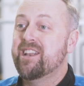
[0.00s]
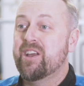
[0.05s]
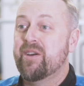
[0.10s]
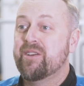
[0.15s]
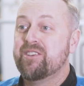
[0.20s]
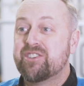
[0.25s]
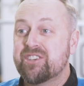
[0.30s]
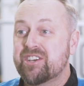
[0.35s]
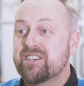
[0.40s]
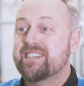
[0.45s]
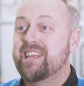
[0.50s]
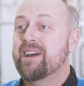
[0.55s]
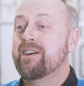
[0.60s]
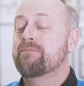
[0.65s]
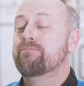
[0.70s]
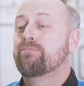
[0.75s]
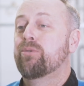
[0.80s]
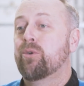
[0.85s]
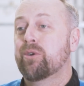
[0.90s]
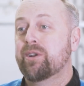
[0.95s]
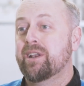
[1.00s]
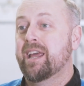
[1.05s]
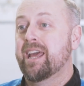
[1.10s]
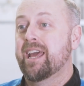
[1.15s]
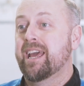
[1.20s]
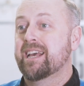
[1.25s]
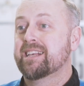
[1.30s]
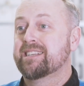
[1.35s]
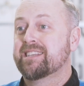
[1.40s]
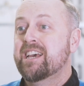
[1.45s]
I know just how
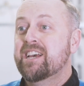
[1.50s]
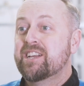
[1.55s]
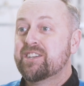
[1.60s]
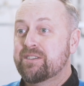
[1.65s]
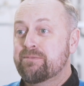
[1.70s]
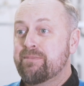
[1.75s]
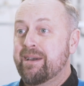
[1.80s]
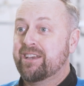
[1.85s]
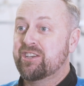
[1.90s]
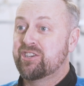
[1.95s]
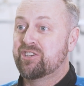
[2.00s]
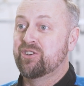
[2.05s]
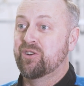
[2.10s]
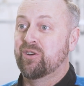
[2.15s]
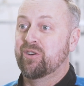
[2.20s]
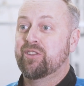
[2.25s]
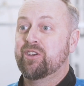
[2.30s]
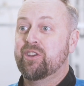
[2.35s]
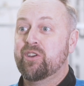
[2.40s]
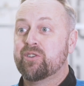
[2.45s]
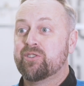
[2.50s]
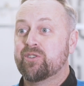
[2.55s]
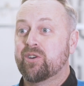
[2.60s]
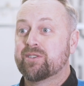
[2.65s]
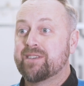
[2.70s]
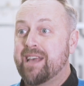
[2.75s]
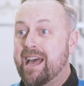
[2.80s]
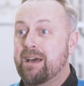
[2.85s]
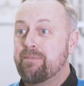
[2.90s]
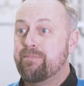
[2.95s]
important it is to make sure that your
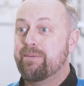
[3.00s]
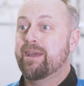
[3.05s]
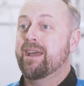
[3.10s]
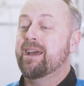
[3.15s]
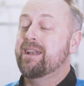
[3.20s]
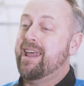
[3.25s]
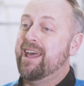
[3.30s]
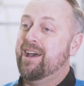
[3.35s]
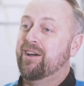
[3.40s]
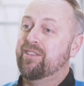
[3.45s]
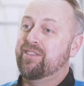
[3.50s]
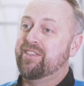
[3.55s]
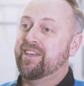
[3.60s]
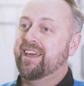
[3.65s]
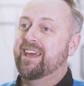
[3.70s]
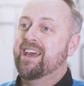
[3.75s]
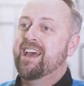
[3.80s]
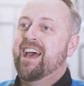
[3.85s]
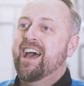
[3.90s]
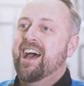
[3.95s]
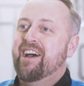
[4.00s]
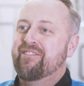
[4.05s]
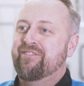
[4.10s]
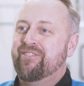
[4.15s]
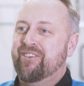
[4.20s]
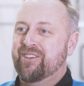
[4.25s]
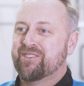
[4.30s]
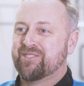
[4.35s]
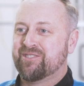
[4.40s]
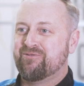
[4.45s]
dog's happy and healthy
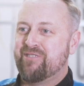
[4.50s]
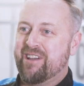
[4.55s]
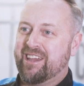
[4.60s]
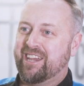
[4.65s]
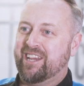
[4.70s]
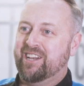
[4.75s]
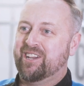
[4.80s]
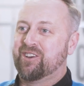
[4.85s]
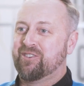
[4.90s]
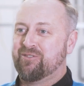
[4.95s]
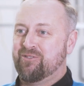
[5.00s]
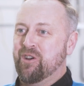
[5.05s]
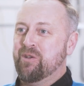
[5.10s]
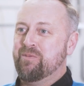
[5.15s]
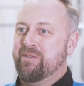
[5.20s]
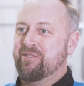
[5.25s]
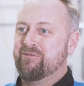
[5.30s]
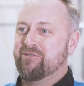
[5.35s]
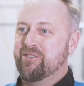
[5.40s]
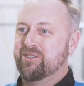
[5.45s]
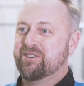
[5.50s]
and follows a regular grooming